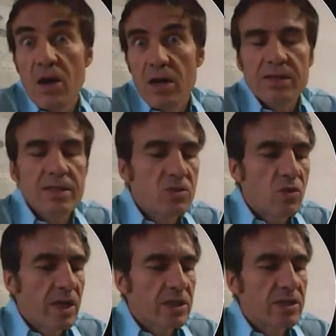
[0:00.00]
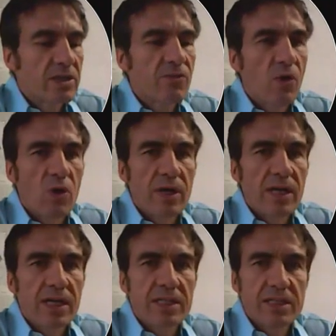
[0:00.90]
are the directions for
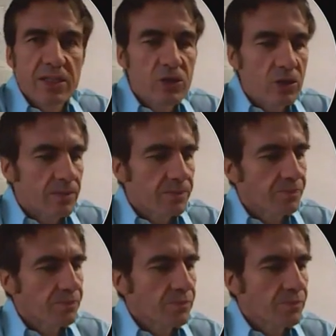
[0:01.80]
a teacher.